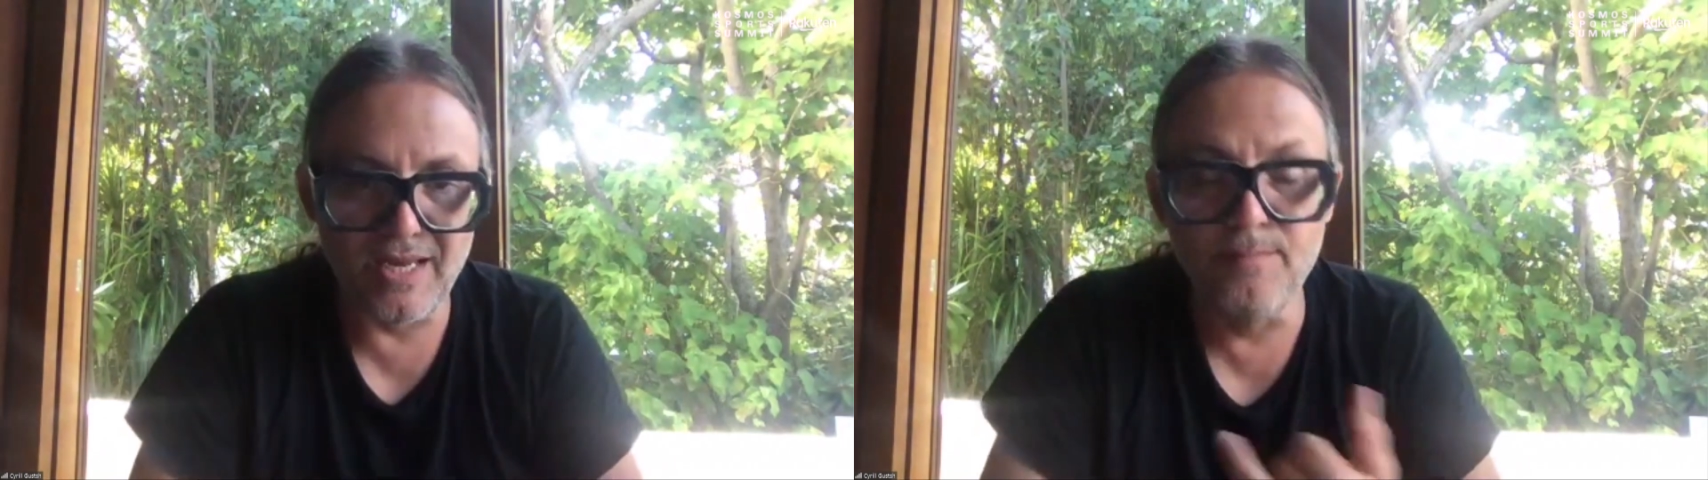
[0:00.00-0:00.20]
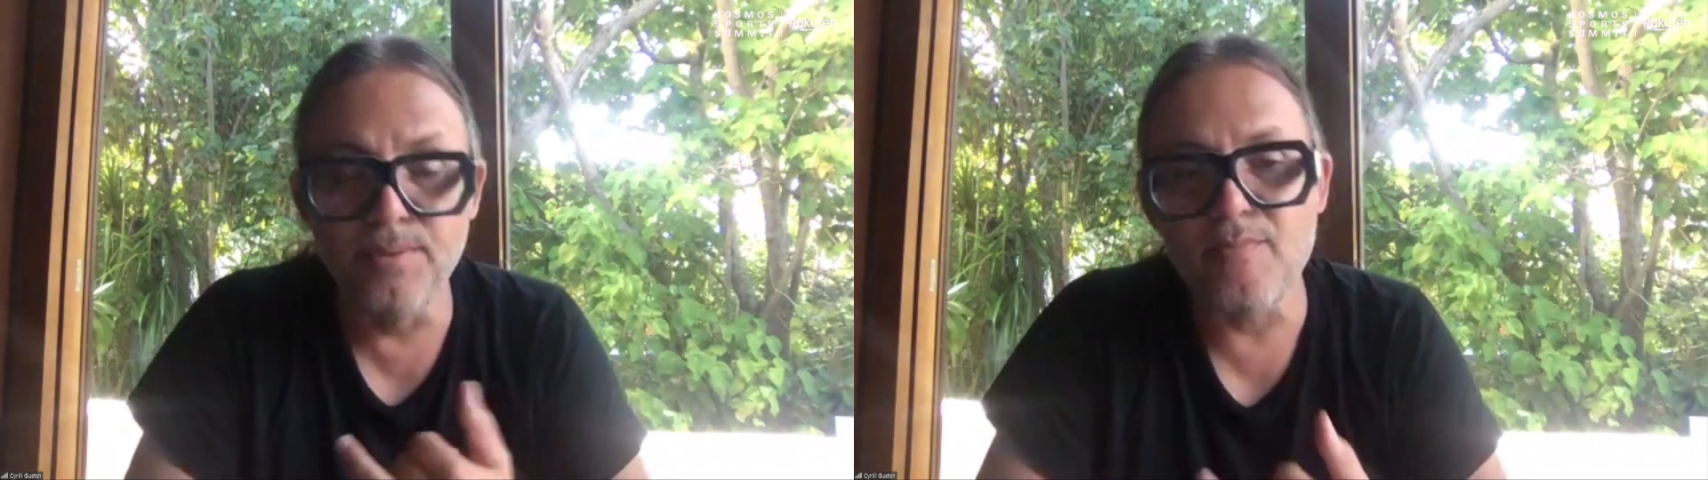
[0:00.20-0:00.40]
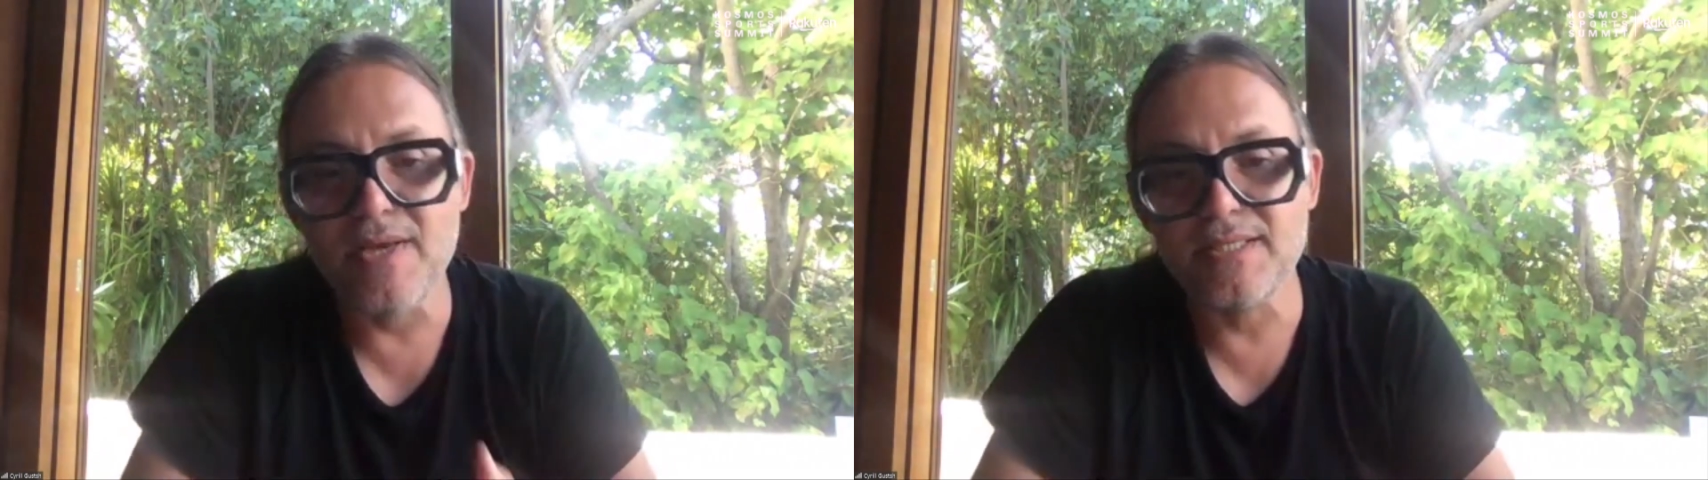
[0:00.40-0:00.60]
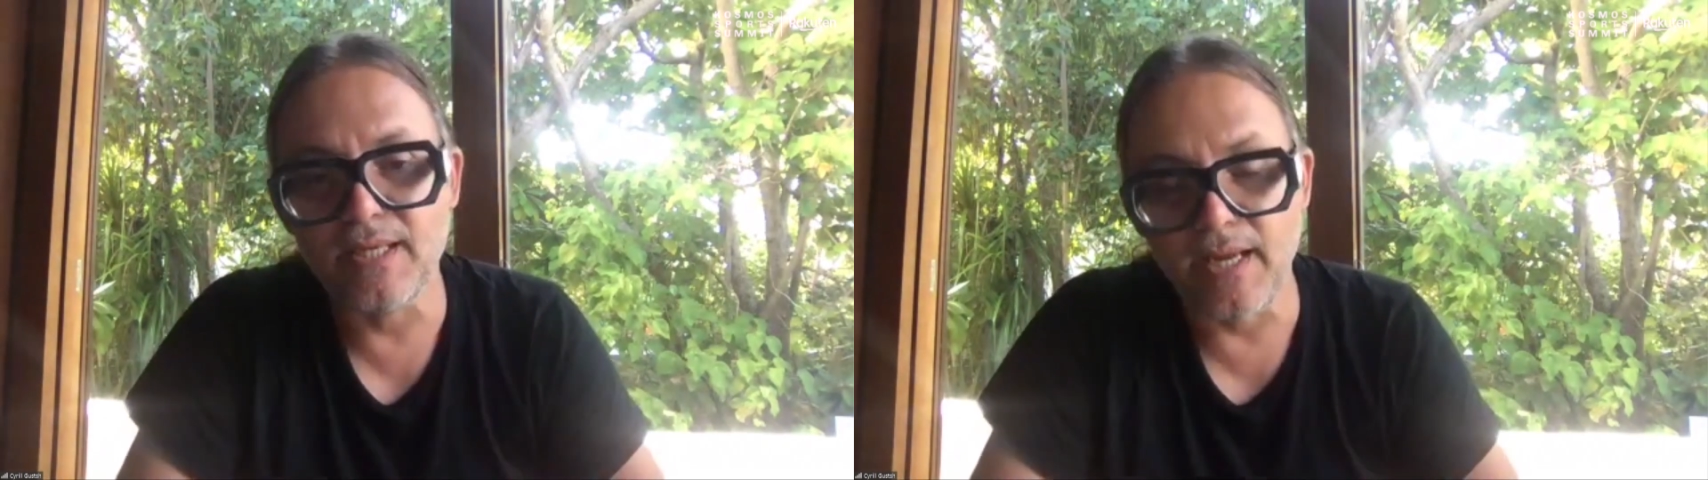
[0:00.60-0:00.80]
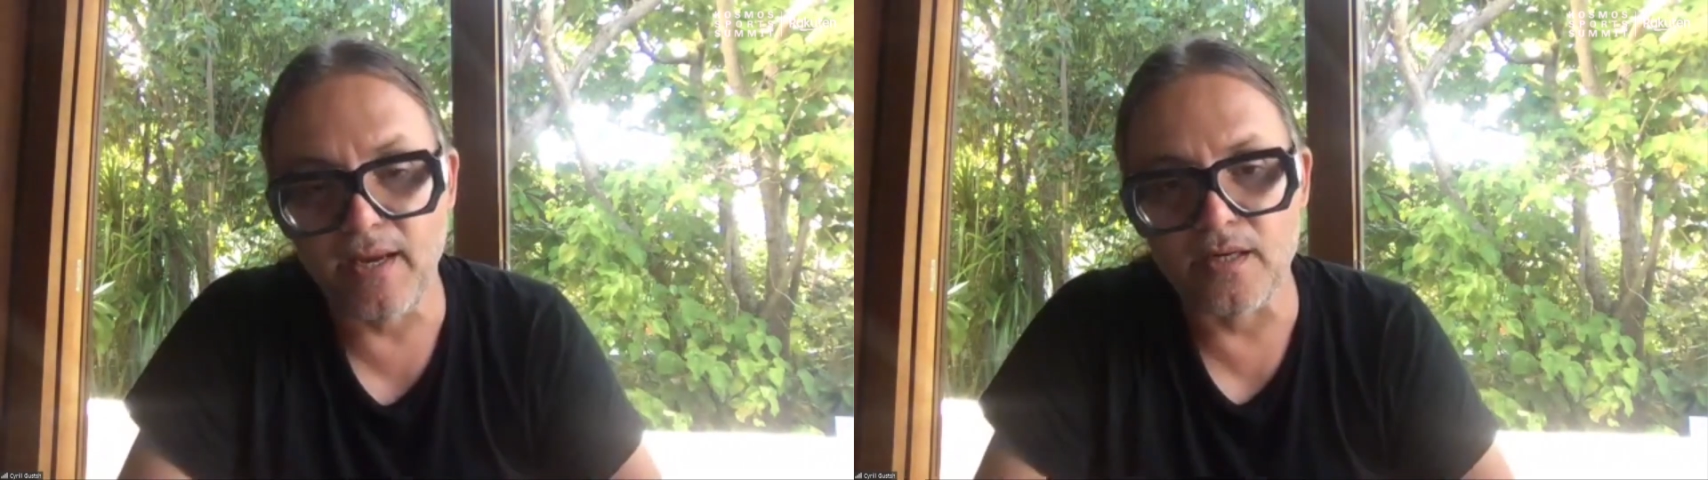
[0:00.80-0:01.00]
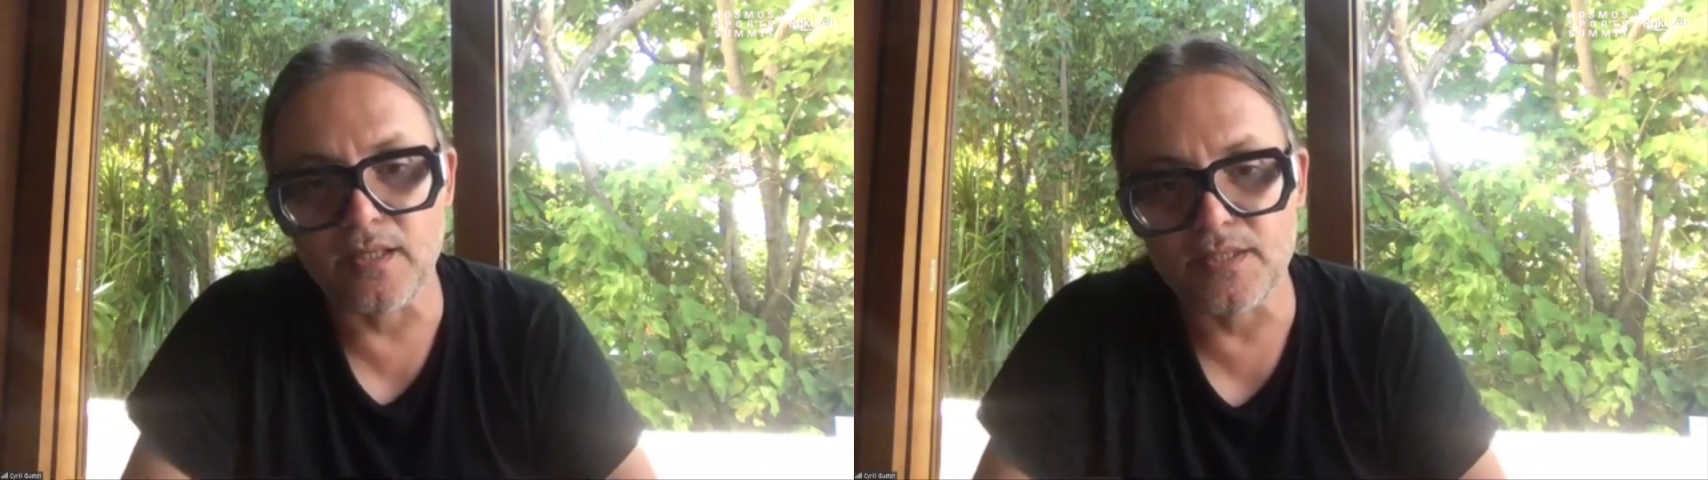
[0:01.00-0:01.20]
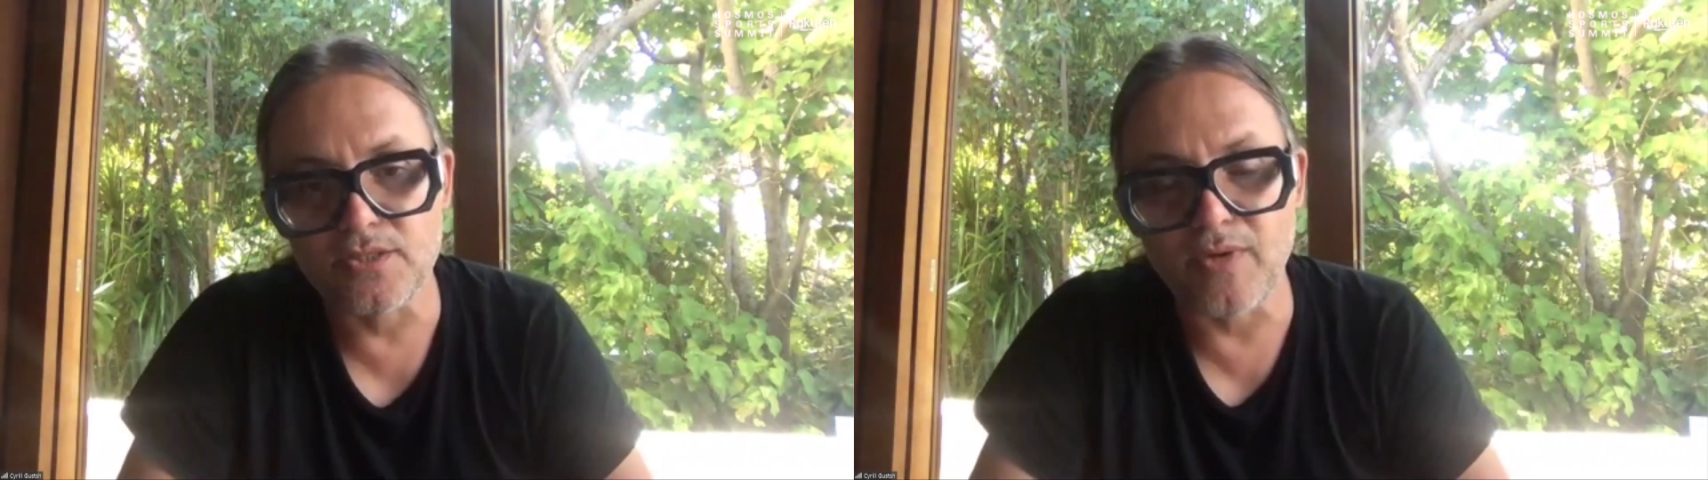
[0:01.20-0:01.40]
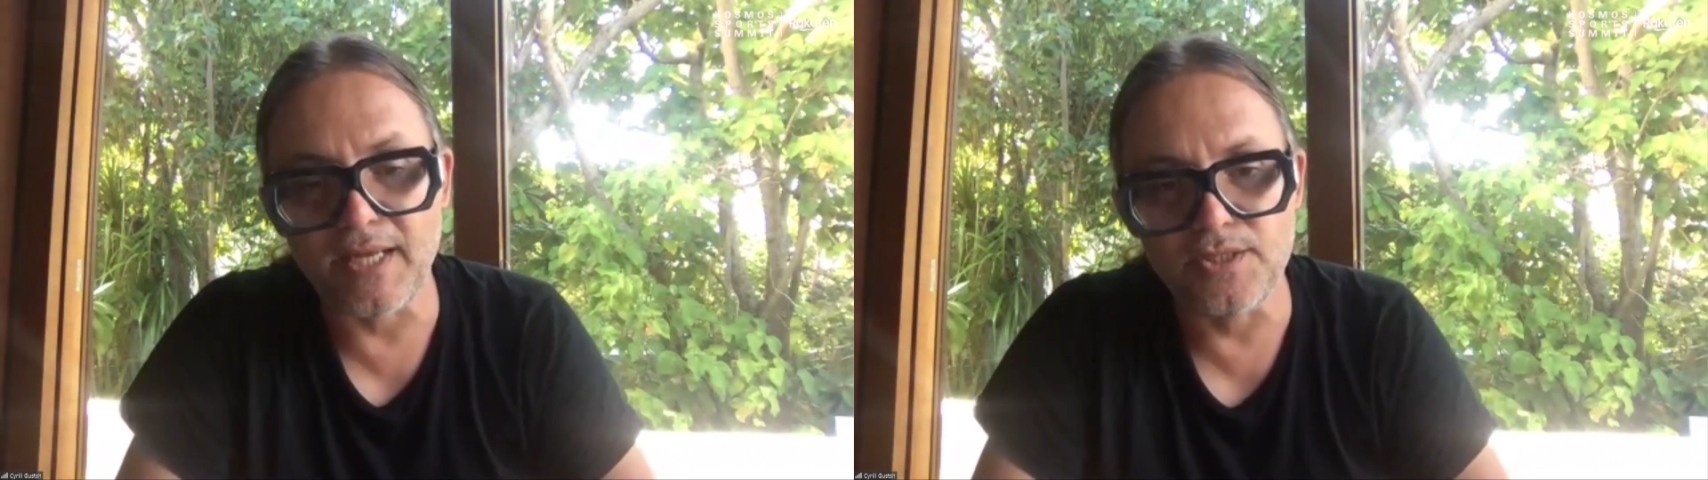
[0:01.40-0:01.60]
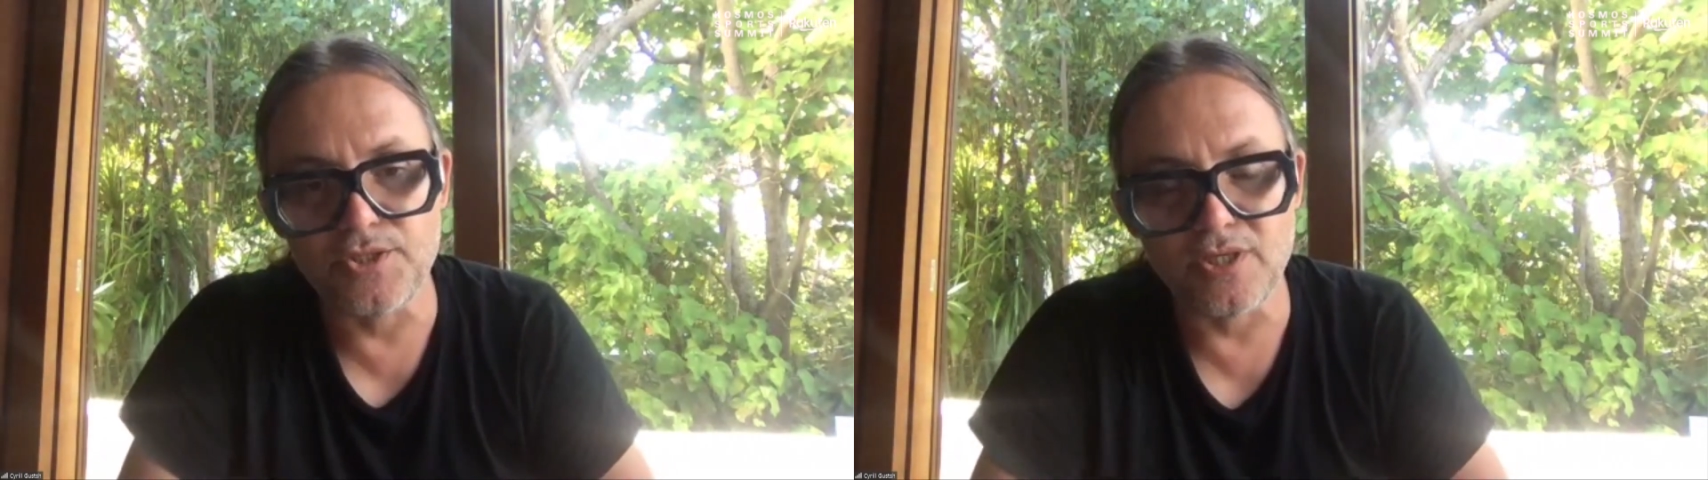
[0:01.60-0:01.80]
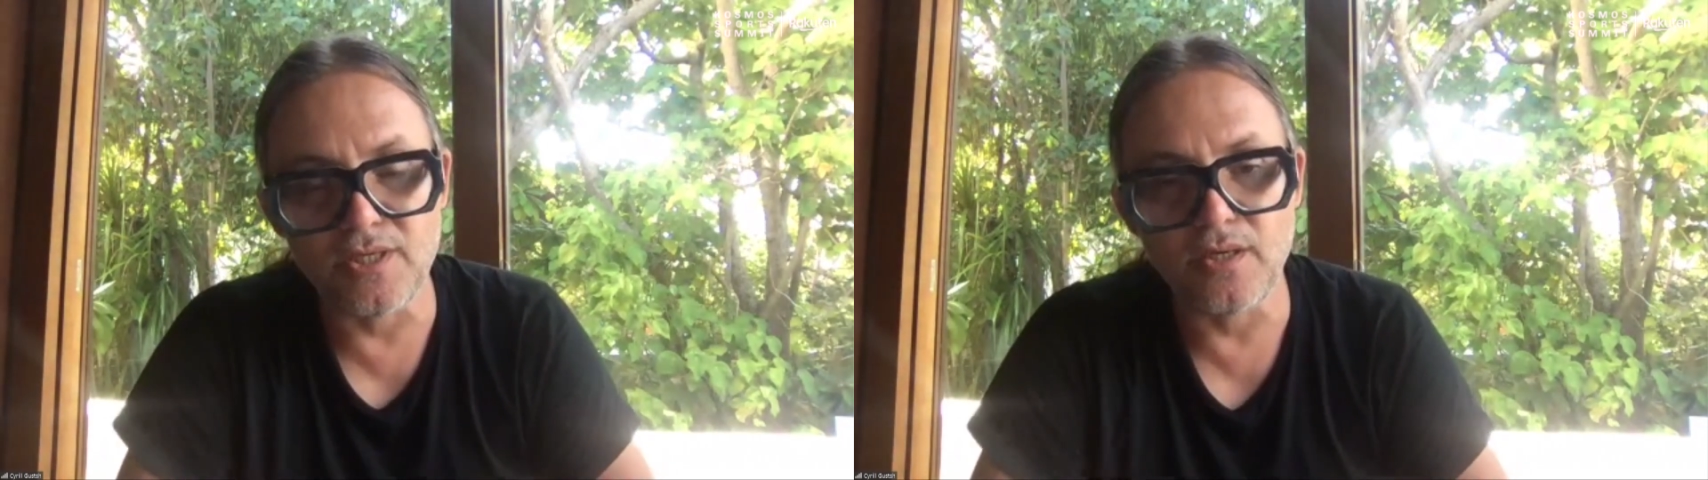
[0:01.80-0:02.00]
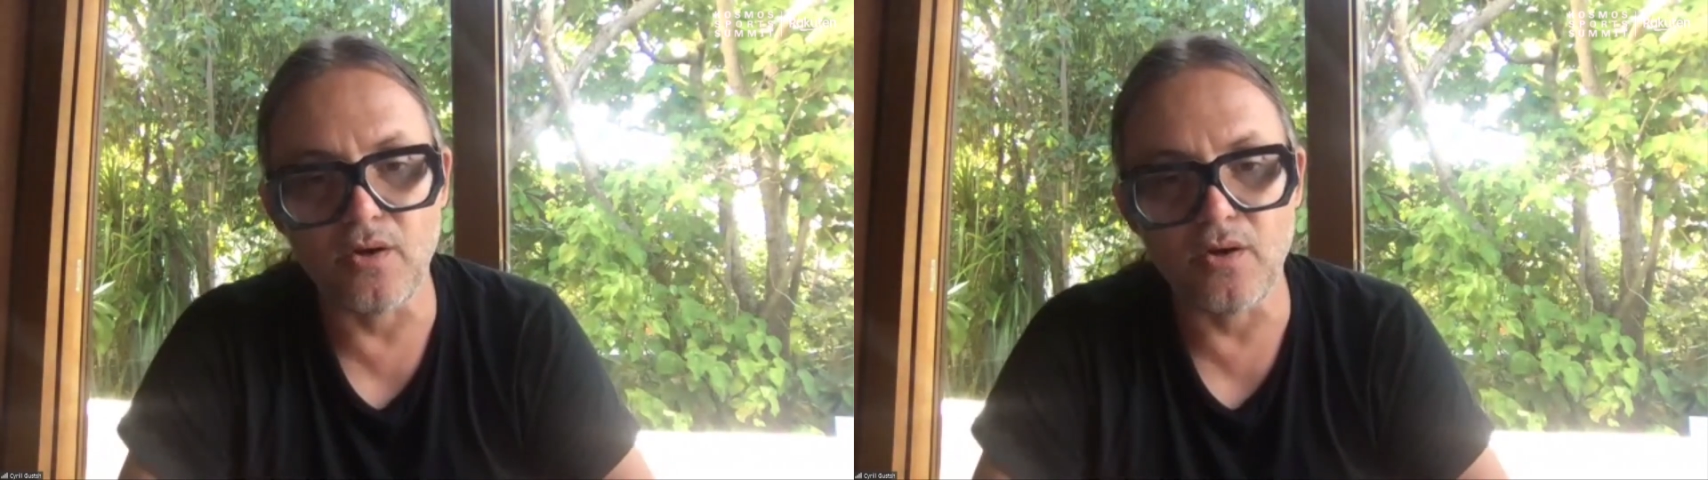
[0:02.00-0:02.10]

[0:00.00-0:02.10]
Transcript: implementing AIR, the strategy,